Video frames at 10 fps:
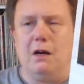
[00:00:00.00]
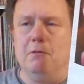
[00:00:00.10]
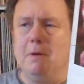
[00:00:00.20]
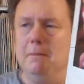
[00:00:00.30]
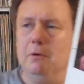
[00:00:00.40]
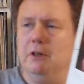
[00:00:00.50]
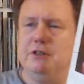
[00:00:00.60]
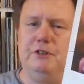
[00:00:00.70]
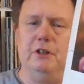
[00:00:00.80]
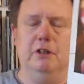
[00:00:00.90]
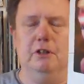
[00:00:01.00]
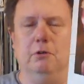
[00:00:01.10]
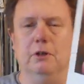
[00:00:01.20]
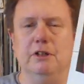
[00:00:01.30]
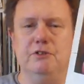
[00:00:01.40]
remember when I started
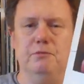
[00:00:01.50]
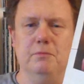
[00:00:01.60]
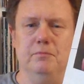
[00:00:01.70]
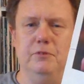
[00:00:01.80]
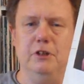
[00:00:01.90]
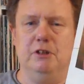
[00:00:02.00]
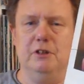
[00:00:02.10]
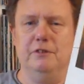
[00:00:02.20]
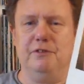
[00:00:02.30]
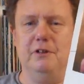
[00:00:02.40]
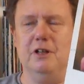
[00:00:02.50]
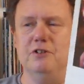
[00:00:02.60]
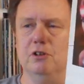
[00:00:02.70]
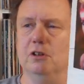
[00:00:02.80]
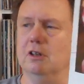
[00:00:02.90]
college and did the
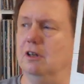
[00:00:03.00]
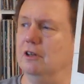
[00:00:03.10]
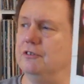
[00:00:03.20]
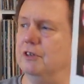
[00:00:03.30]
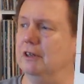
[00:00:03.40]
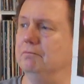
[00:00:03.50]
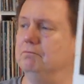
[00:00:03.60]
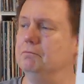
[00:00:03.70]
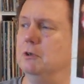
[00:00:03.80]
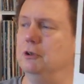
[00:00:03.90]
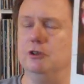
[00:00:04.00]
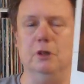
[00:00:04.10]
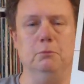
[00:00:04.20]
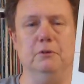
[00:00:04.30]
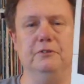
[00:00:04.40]
foundation class, I hooked
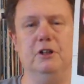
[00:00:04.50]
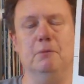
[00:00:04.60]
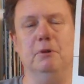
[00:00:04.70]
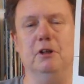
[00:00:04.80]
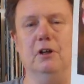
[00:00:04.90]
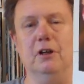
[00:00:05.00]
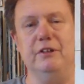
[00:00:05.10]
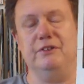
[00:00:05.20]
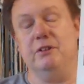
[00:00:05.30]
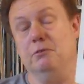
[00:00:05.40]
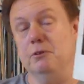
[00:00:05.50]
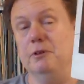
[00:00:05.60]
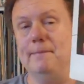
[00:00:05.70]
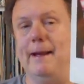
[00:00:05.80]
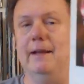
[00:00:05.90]
up with a couple of guys that were in a
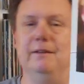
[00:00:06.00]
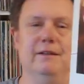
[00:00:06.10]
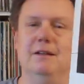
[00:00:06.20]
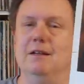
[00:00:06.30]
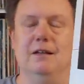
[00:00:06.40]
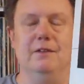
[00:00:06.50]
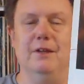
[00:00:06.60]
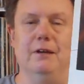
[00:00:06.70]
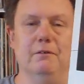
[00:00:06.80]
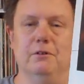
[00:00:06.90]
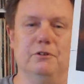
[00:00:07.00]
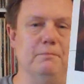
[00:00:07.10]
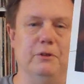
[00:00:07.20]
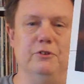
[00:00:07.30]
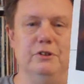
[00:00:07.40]
band, and they were as
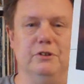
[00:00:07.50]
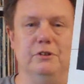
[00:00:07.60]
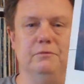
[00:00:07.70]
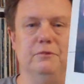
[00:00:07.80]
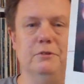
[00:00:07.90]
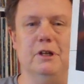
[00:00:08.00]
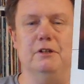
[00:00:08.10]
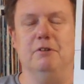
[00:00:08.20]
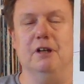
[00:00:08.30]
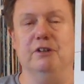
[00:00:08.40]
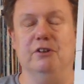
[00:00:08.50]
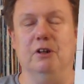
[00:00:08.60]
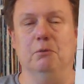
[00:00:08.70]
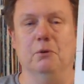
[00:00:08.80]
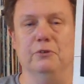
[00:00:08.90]
much into Duran Duran as I
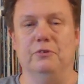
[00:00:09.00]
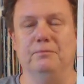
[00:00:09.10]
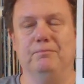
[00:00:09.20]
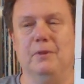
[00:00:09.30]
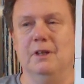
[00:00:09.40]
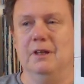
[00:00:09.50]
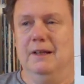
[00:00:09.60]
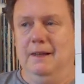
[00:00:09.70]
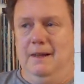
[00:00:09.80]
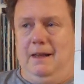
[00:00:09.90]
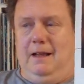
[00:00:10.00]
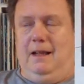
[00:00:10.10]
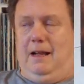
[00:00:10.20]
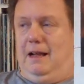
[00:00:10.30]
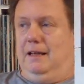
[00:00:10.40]
was.
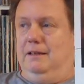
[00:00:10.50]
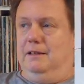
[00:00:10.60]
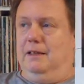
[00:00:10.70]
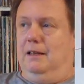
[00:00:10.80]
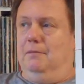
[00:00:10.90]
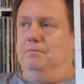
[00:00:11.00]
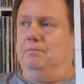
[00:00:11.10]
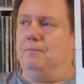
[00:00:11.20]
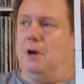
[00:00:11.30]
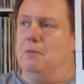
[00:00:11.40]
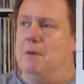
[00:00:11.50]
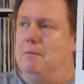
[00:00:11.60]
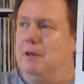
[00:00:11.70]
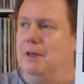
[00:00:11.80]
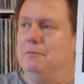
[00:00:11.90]
And I remember them